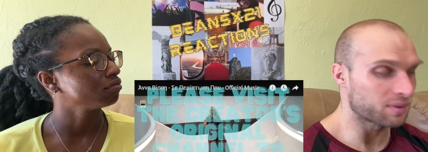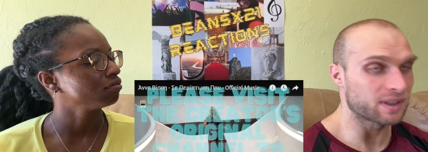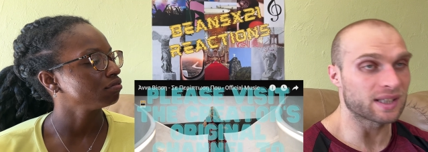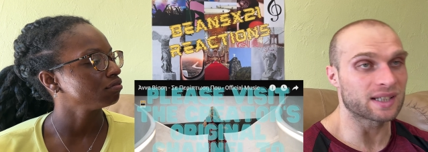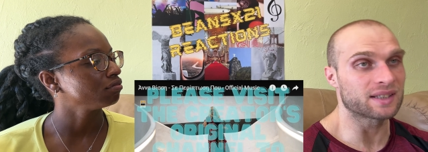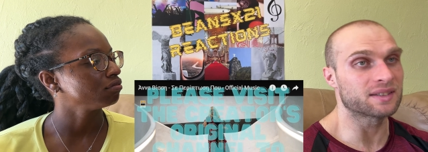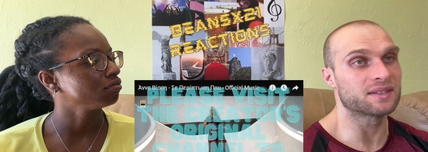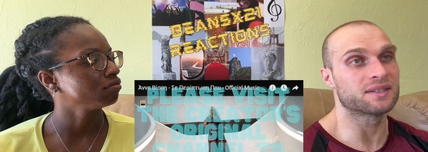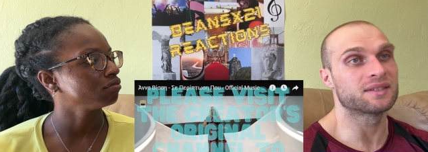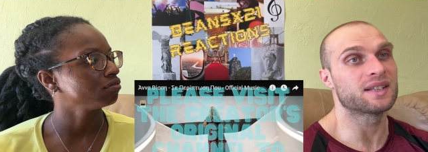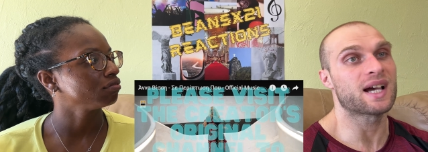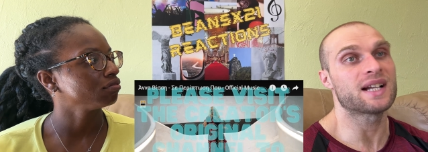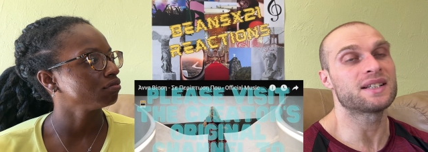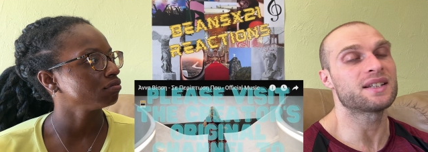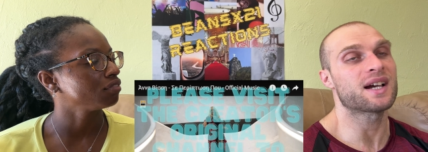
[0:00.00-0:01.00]
Speaker 1: be like the
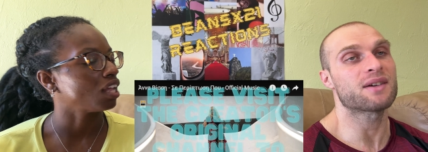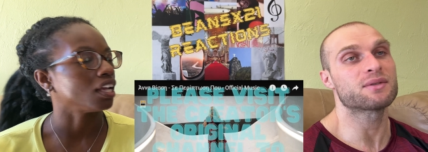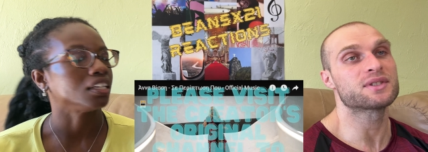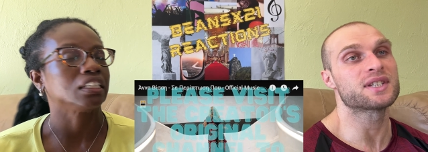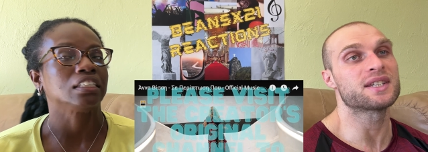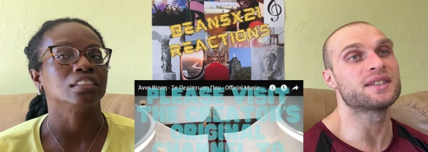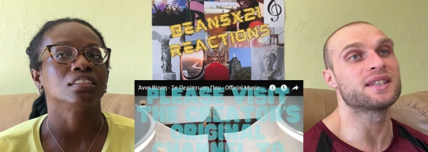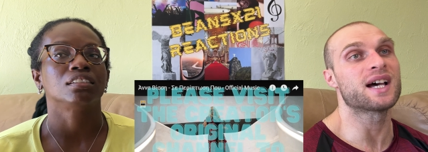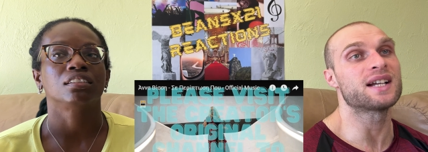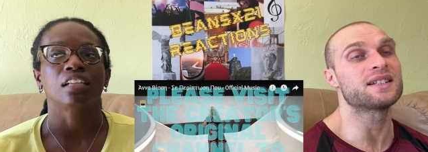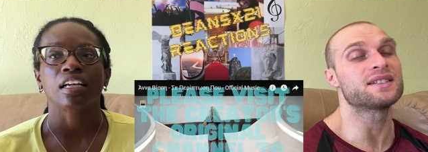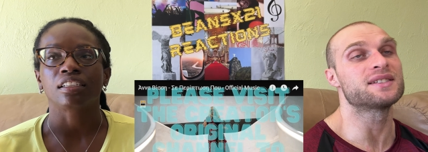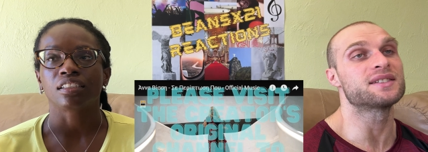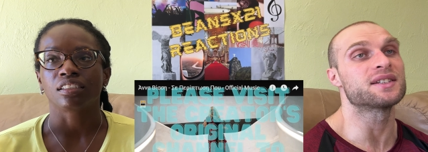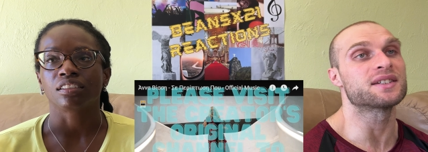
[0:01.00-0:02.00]
mm, ninety. I would say
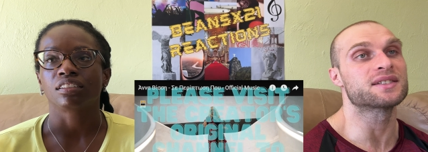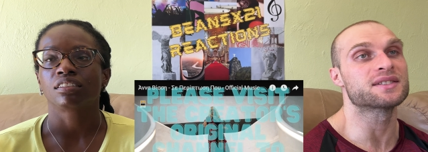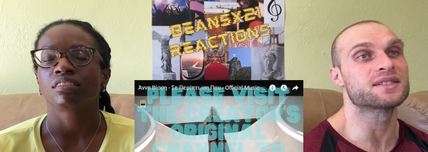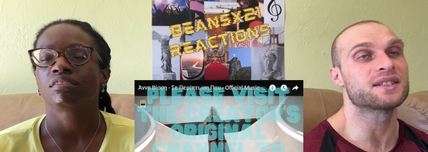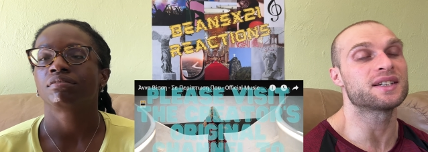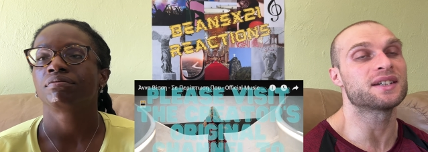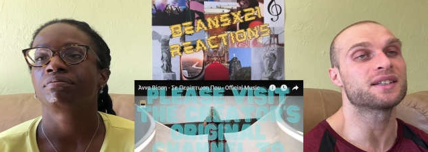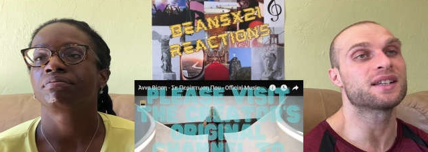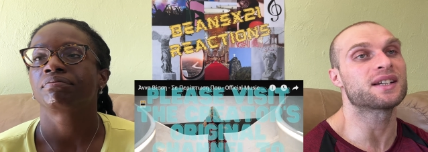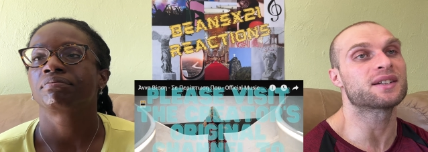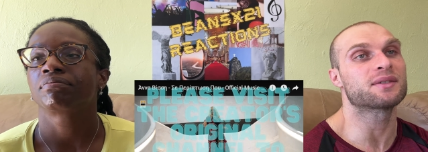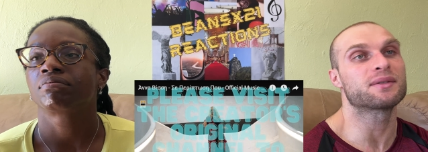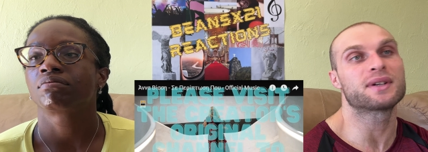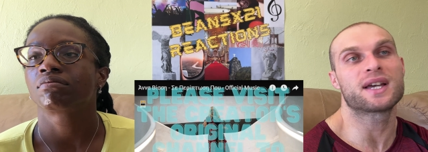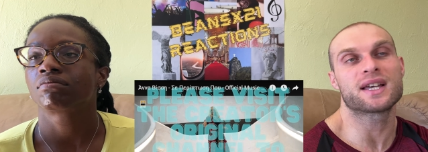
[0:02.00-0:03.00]
ninety six. Yeah,
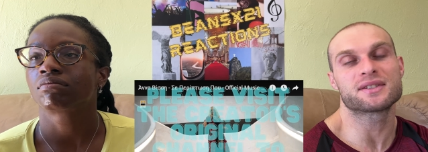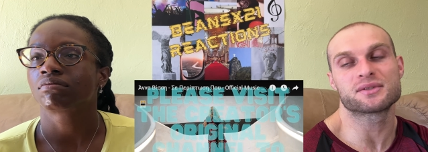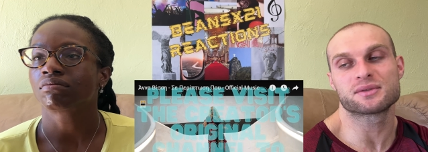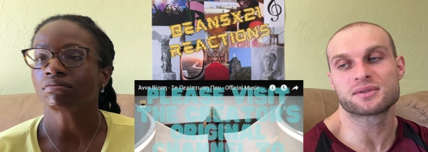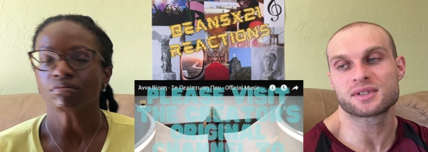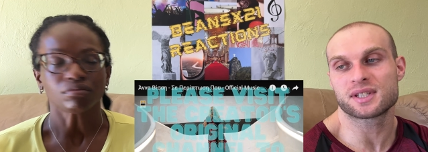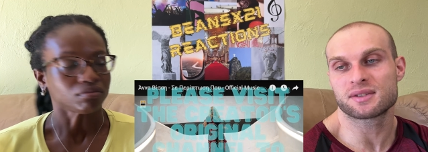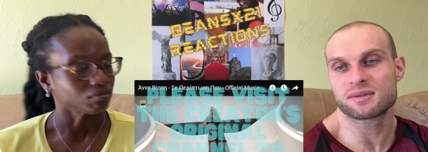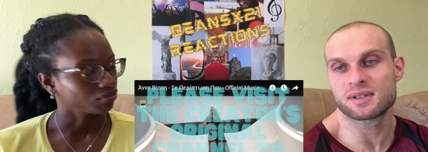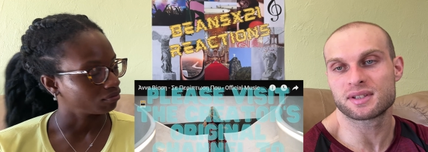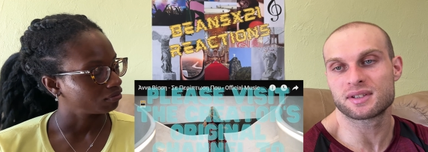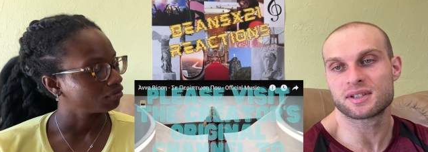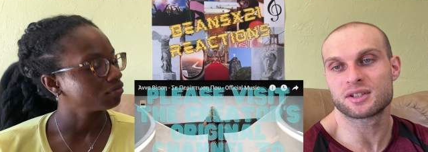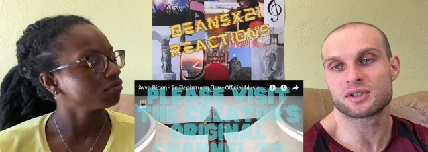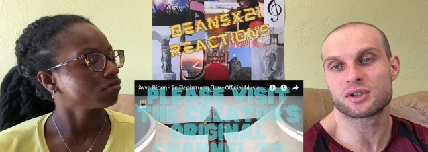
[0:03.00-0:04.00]
like as you said,
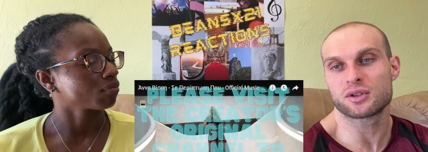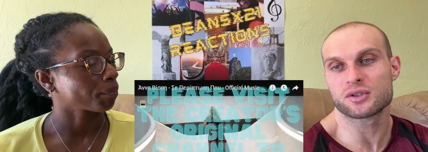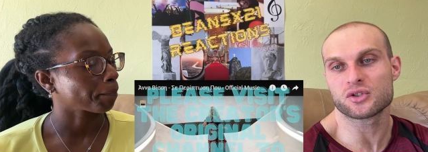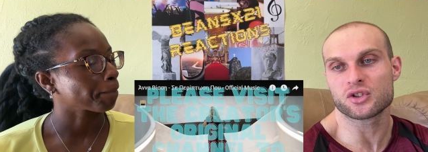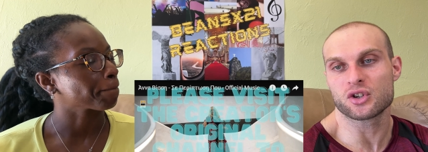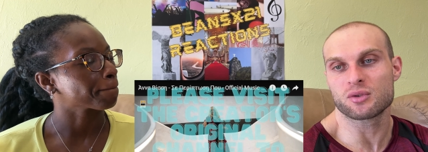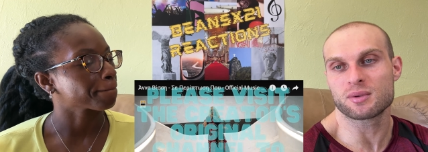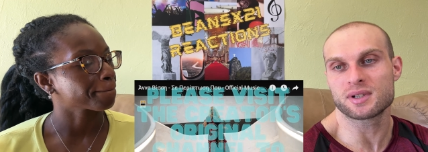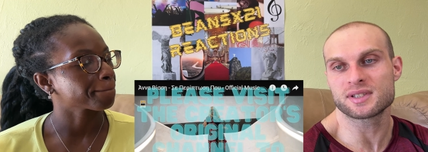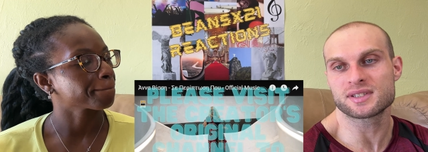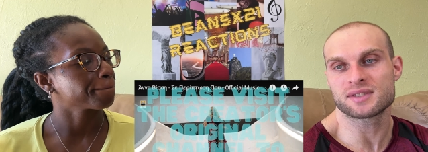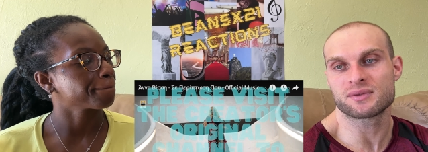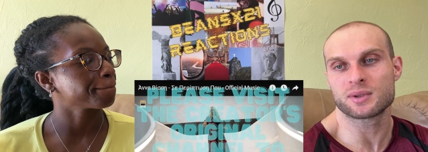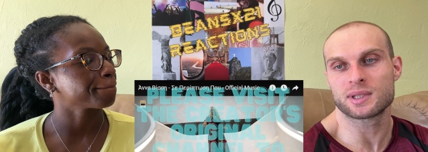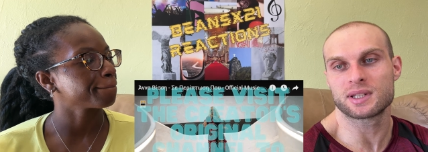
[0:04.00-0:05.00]
when the her show
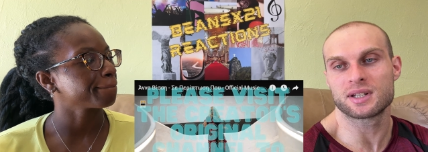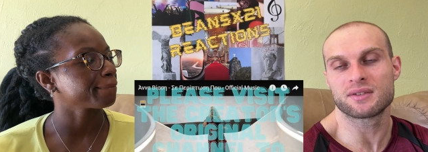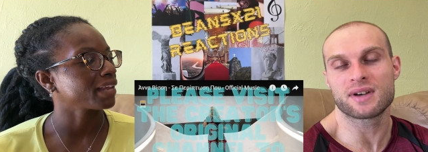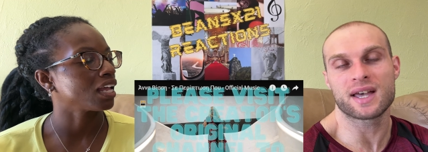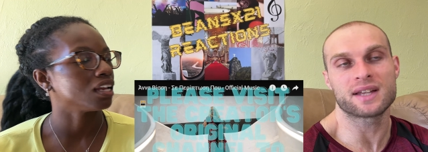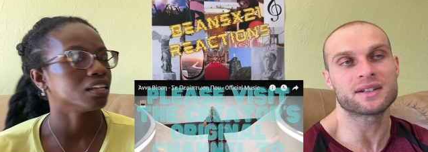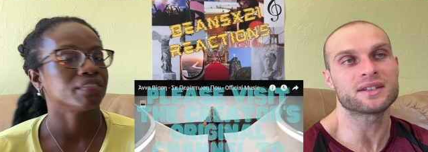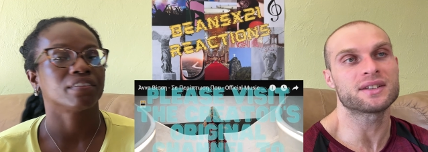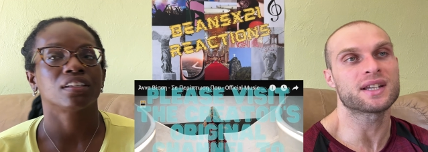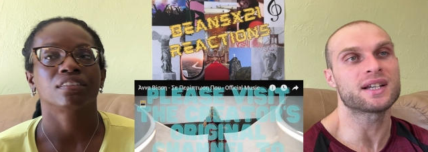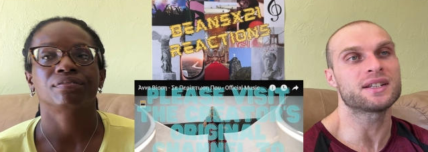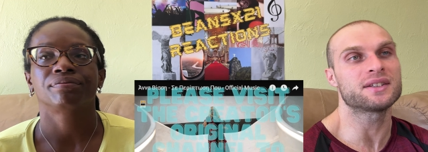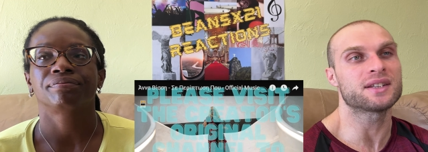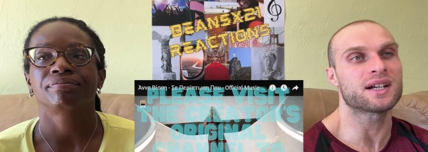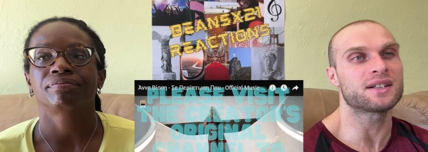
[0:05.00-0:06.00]
was mm-hmm. with
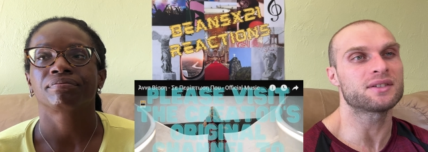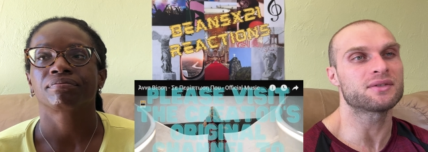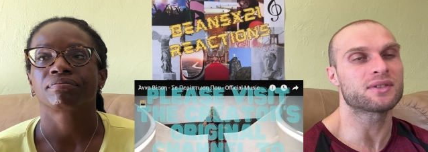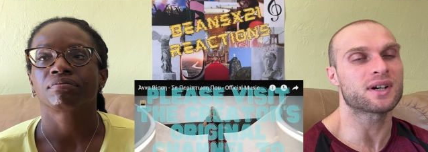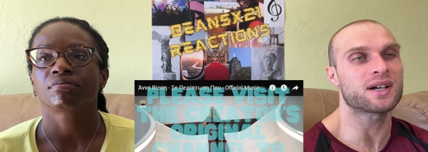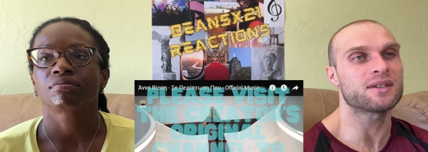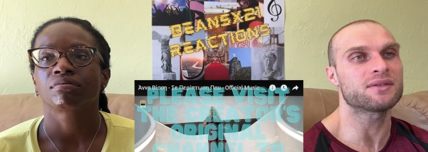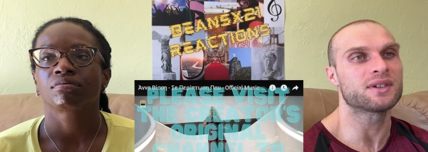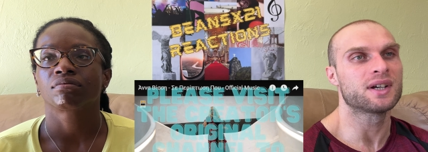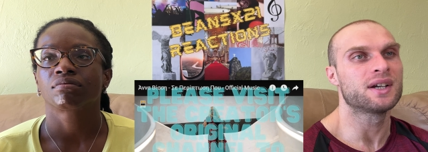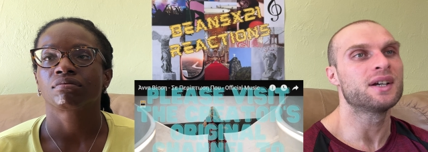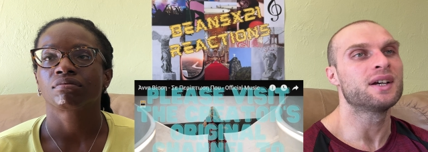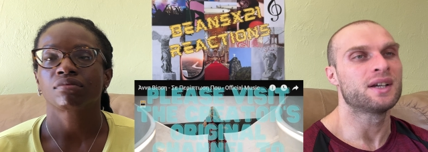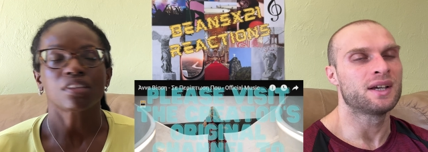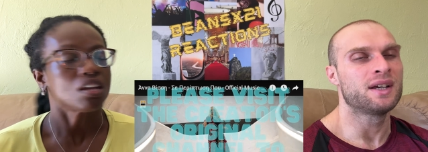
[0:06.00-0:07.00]
Lavanna in ninety five.
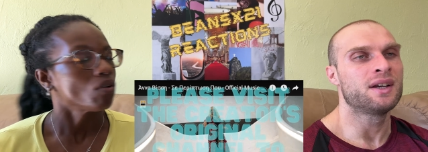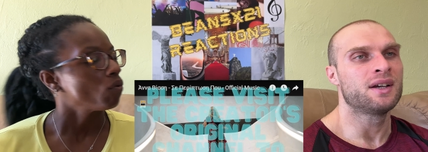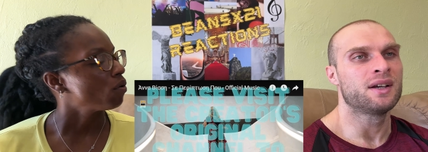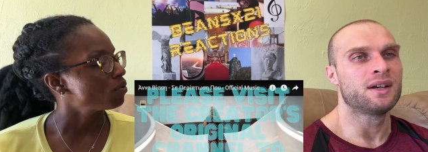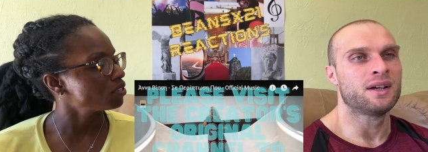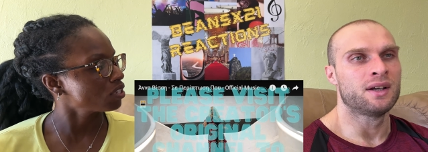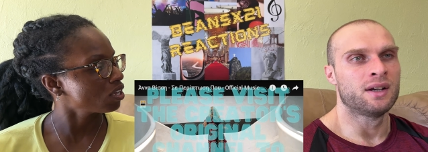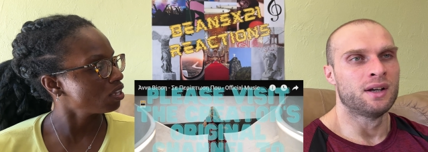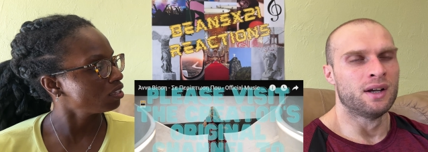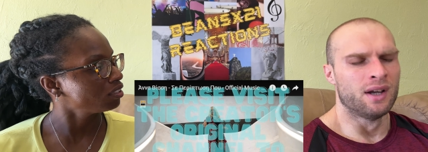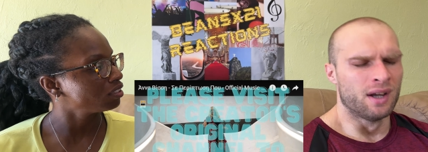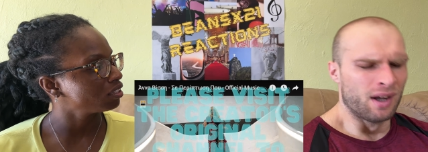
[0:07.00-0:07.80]
Speaker 2: What was it called?